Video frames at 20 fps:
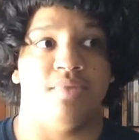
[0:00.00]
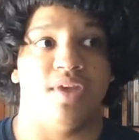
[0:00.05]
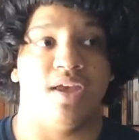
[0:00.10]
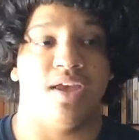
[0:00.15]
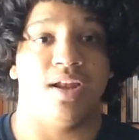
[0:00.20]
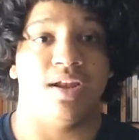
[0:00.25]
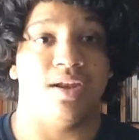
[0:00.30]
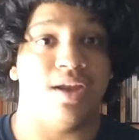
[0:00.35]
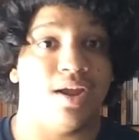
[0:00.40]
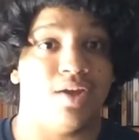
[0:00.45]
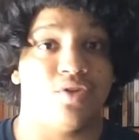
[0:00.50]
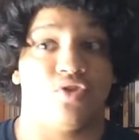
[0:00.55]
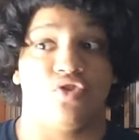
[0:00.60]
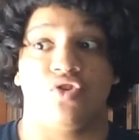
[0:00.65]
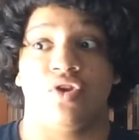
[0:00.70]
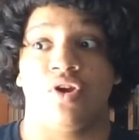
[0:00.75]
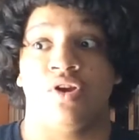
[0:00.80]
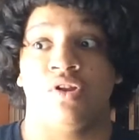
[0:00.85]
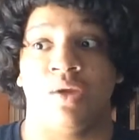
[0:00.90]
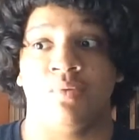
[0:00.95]
In a
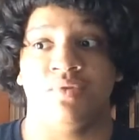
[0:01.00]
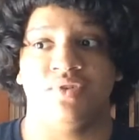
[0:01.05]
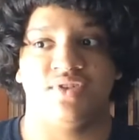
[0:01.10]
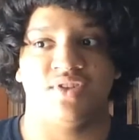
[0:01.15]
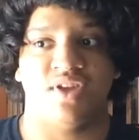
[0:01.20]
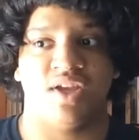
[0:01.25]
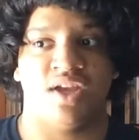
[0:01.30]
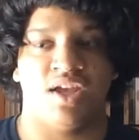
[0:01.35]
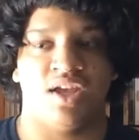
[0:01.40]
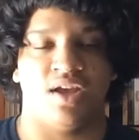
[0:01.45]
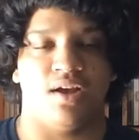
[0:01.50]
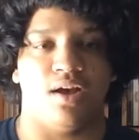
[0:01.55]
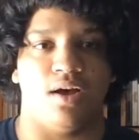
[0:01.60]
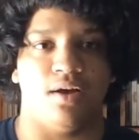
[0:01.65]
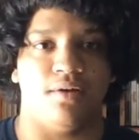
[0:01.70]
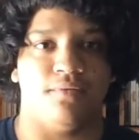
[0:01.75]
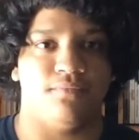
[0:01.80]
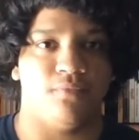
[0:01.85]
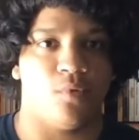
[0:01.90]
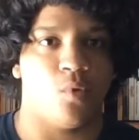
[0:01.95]
nutshell, I would say
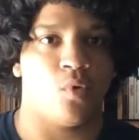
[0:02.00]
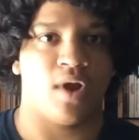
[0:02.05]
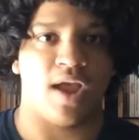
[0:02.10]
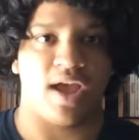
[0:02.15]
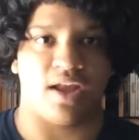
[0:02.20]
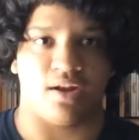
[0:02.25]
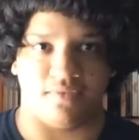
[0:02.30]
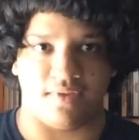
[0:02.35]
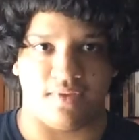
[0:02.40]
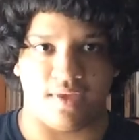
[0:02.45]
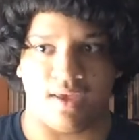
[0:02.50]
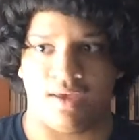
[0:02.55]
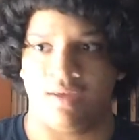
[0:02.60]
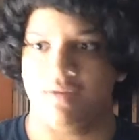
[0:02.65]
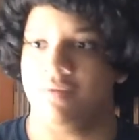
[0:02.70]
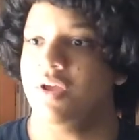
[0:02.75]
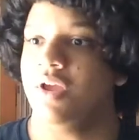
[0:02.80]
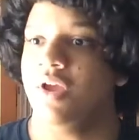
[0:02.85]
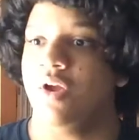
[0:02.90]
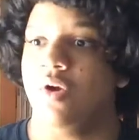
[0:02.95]
4 out of
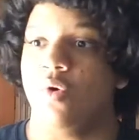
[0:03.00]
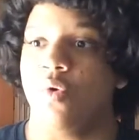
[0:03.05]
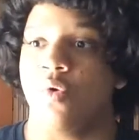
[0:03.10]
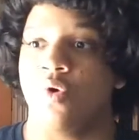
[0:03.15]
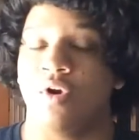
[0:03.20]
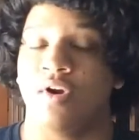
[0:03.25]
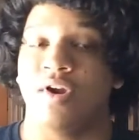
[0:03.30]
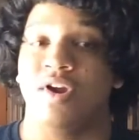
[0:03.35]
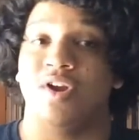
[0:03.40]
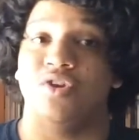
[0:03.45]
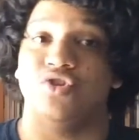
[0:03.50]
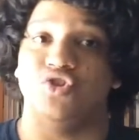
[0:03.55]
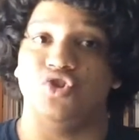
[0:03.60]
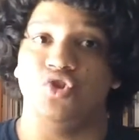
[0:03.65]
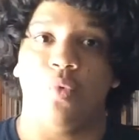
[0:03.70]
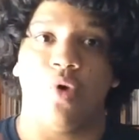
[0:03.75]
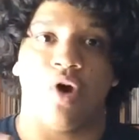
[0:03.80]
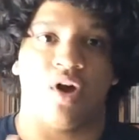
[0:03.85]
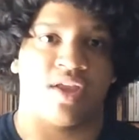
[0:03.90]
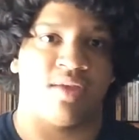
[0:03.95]
10, or two
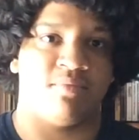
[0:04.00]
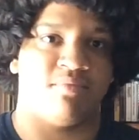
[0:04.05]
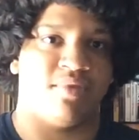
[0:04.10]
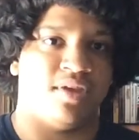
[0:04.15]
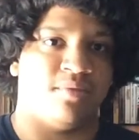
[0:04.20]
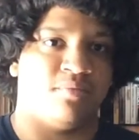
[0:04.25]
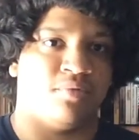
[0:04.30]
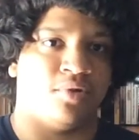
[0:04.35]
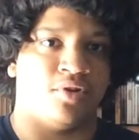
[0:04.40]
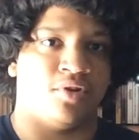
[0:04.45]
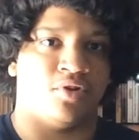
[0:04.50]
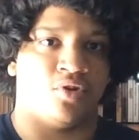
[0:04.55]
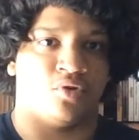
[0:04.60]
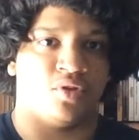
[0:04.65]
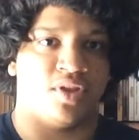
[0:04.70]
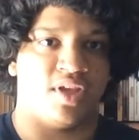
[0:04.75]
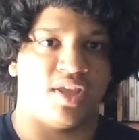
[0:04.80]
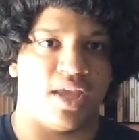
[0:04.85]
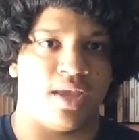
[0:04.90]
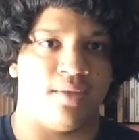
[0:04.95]
walking people in
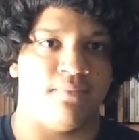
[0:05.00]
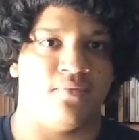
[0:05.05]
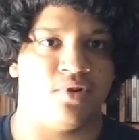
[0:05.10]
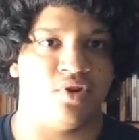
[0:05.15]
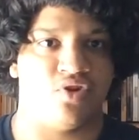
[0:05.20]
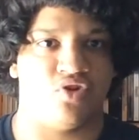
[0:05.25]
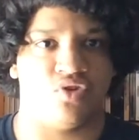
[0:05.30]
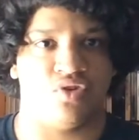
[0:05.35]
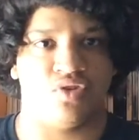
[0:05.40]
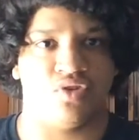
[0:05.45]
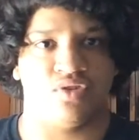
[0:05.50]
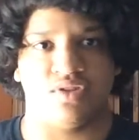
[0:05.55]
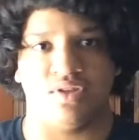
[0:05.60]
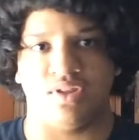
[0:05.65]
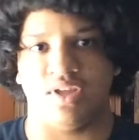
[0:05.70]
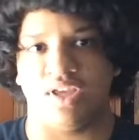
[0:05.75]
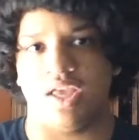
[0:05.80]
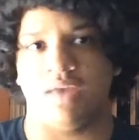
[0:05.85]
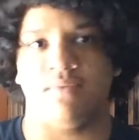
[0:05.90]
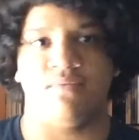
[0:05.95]
early game footages, and
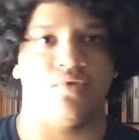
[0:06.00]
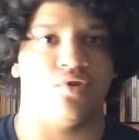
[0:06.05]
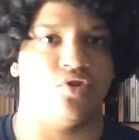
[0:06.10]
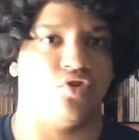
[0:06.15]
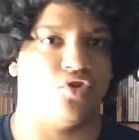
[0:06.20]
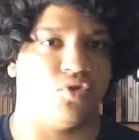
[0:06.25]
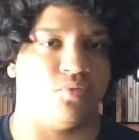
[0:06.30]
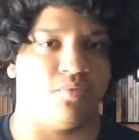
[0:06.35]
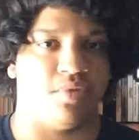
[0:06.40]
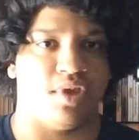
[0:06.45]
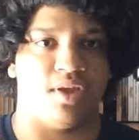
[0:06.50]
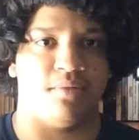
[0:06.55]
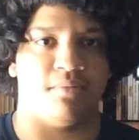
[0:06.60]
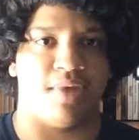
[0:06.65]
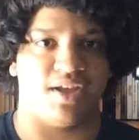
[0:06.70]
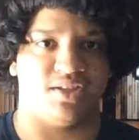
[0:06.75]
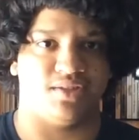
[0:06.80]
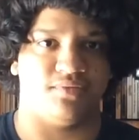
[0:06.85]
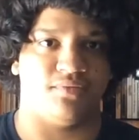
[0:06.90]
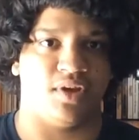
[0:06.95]
the game footages being
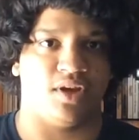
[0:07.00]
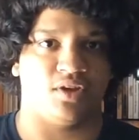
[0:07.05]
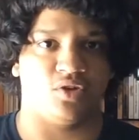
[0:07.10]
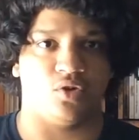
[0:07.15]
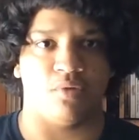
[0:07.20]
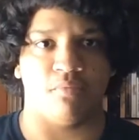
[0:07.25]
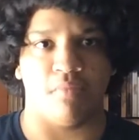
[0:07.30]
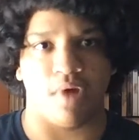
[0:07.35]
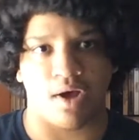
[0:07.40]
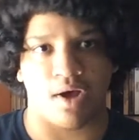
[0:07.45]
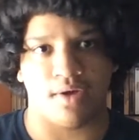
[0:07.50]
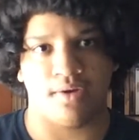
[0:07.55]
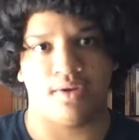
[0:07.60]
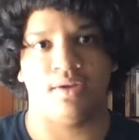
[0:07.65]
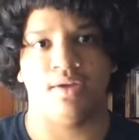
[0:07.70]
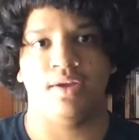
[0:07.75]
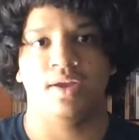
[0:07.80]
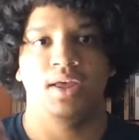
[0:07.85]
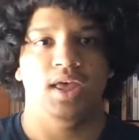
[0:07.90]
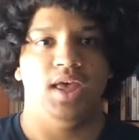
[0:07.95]
Mass Effect
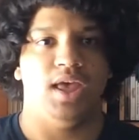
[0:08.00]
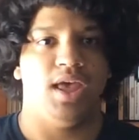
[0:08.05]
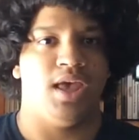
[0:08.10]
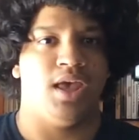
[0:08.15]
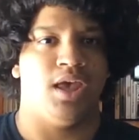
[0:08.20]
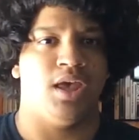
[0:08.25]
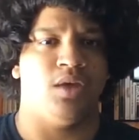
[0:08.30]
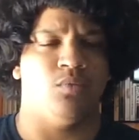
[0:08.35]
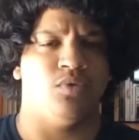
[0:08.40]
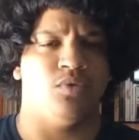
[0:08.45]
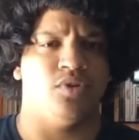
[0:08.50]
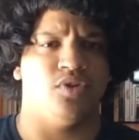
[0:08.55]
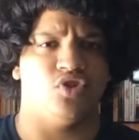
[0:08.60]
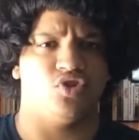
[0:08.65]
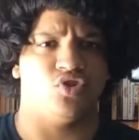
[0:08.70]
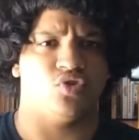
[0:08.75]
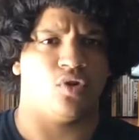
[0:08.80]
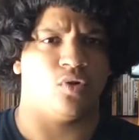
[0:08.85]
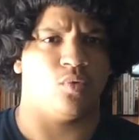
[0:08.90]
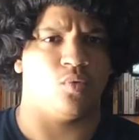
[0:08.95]
Armada and one of the
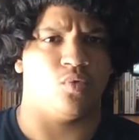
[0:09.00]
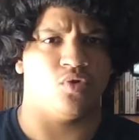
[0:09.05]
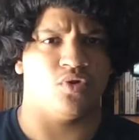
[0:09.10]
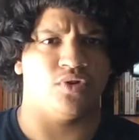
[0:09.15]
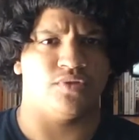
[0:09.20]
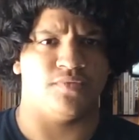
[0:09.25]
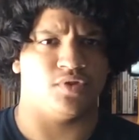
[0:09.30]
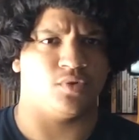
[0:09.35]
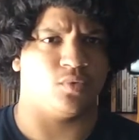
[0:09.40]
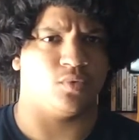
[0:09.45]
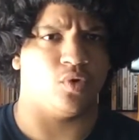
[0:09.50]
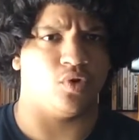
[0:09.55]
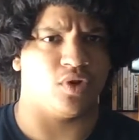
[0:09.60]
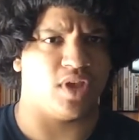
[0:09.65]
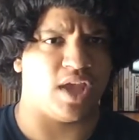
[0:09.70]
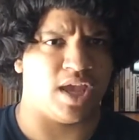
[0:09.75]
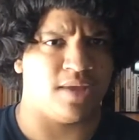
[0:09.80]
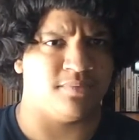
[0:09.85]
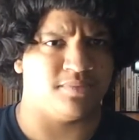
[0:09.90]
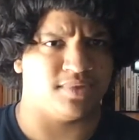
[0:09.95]
Star Wars Visceral
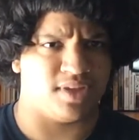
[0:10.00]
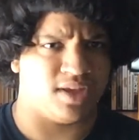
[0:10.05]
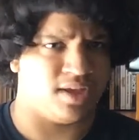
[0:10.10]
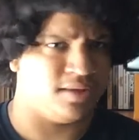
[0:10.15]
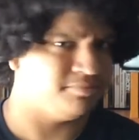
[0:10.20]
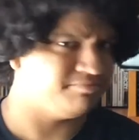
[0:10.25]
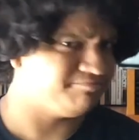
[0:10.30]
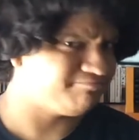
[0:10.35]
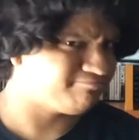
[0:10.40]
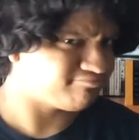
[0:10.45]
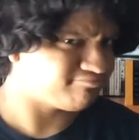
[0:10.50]
Games game.